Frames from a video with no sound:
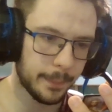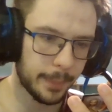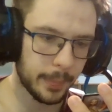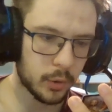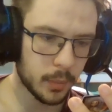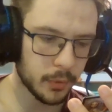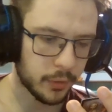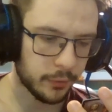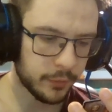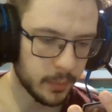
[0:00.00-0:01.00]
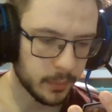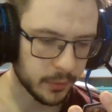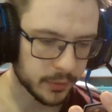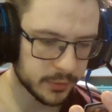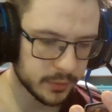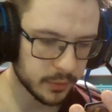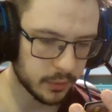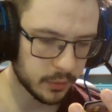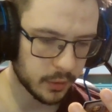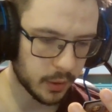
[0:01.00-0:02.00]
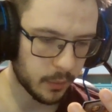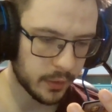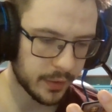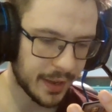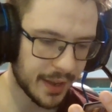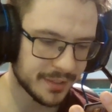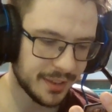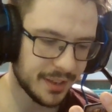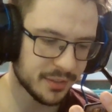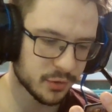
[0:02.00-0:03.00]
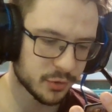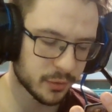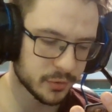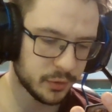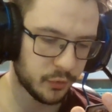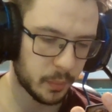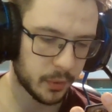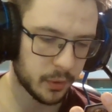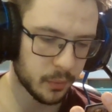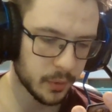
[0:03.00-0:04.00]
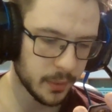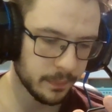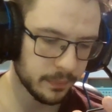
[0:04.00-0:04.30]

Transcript: Kobo the Thumbless. When you cast instant sorcery, flip a coin.